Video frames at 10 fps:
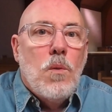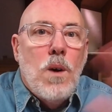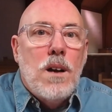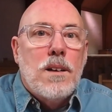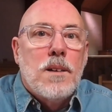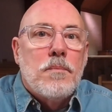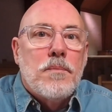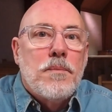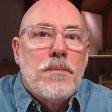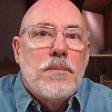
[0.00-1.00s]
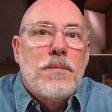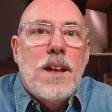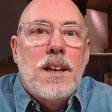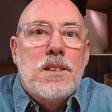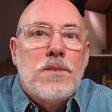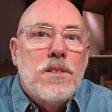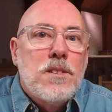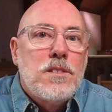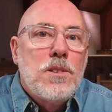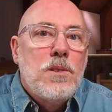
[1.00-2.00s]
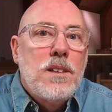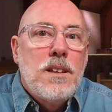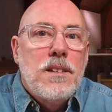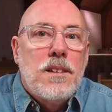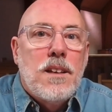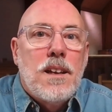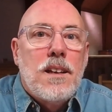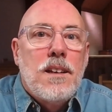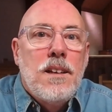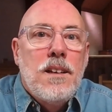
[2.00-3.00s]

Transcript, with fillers: welcome. Thanks for tuning in today.